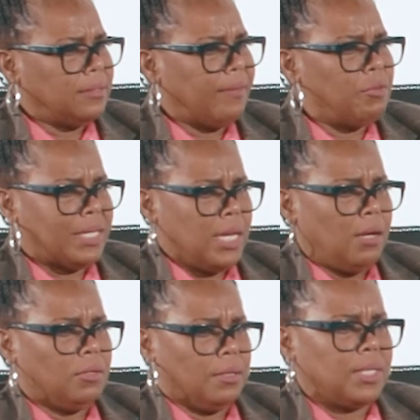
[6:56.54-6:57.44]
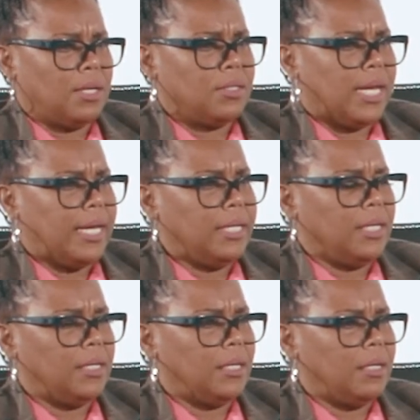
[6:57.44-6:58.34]
David McDonald comes outside,
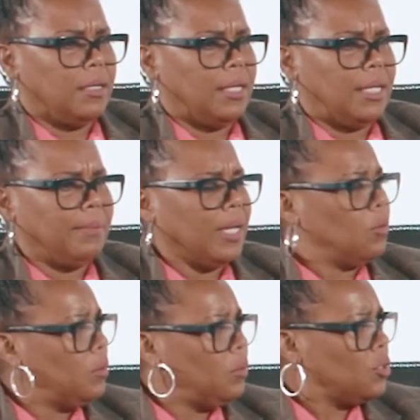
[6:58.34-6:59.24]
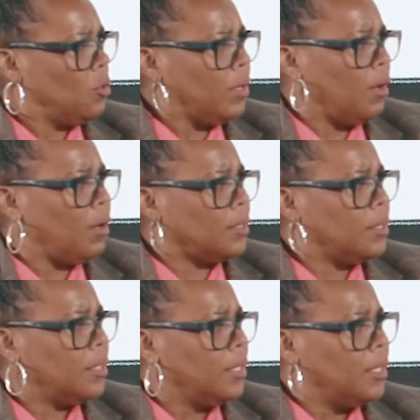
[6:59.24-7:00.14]
and, uh, and I'm like, what, what's going on?
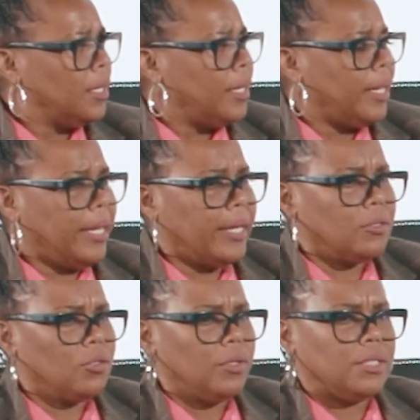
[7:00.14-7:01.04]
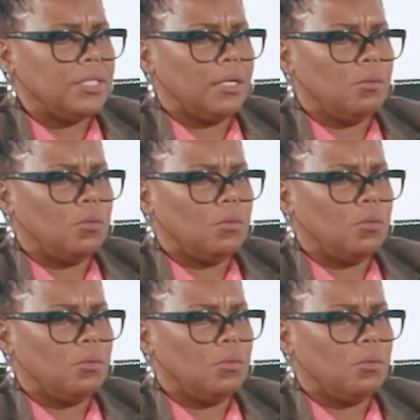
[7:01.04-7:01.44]
And so he said,